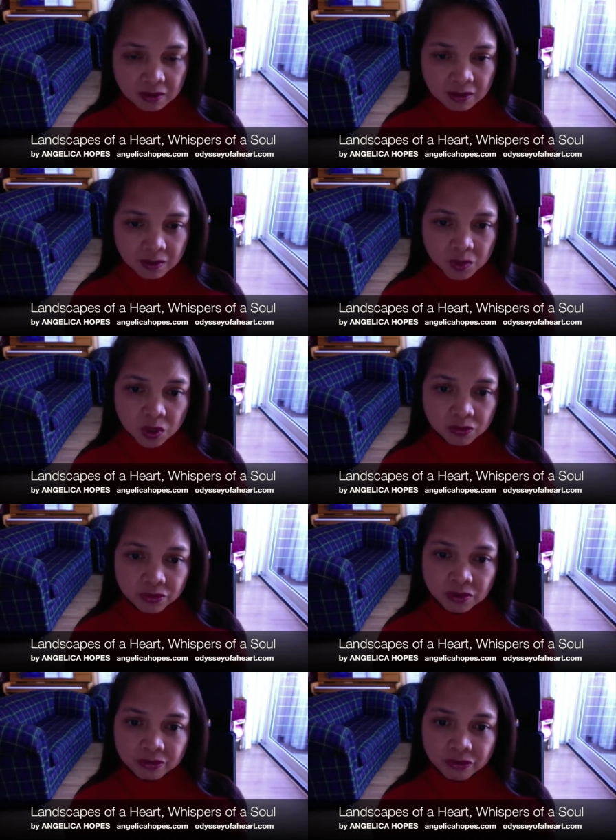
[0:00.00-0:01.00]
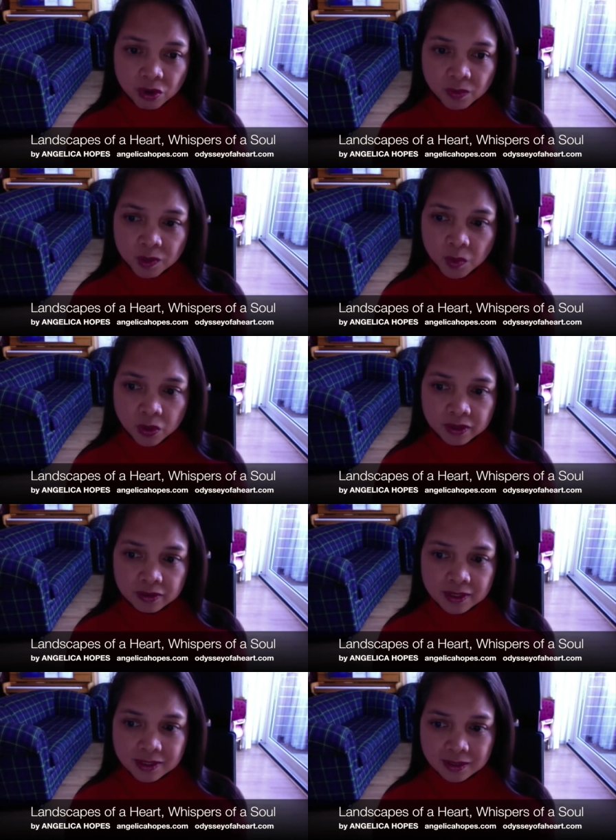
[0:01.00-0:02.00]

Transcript: the beautiful former model in